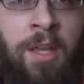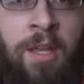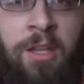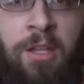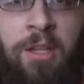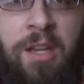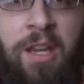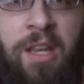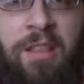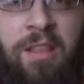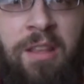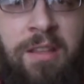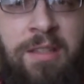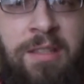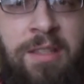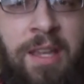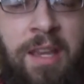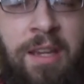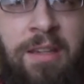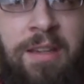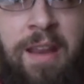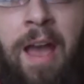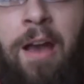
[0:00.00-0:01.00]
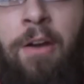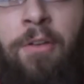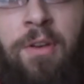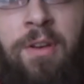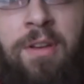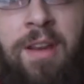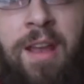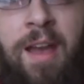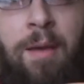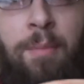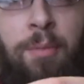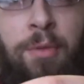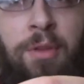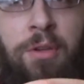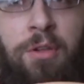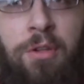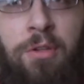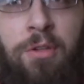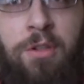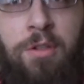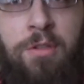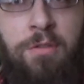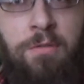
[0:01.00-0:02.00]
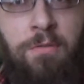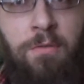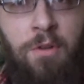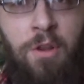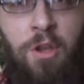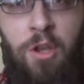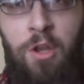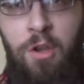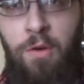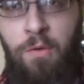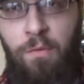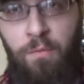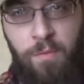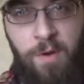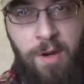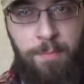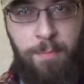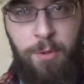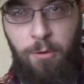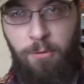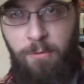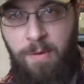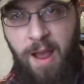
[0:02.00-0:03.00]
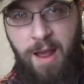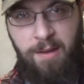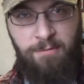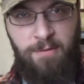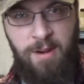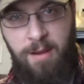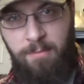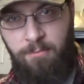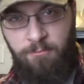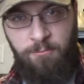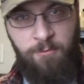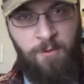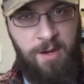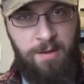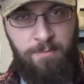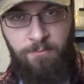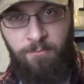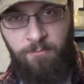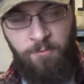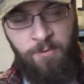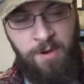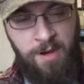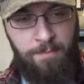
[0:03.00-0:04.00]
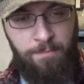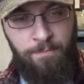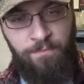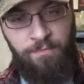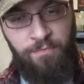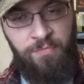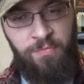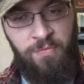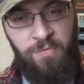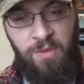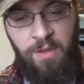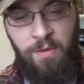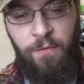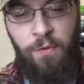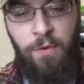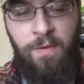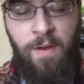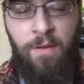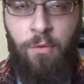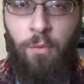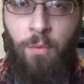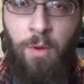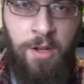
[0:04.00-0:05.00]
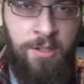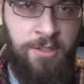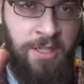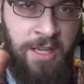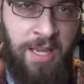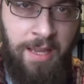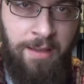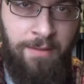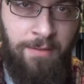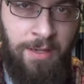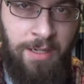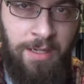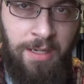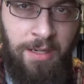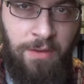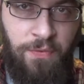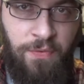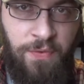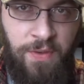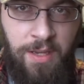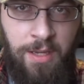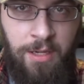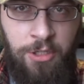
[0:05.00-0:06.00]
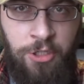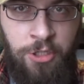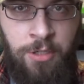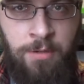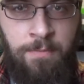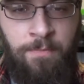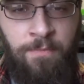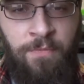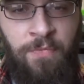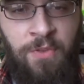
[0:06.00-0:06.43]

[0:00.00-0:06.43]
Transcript: You get this thing down to depth and you just rip your rod, rip, rip, rip. If you've ever watched KVD fish,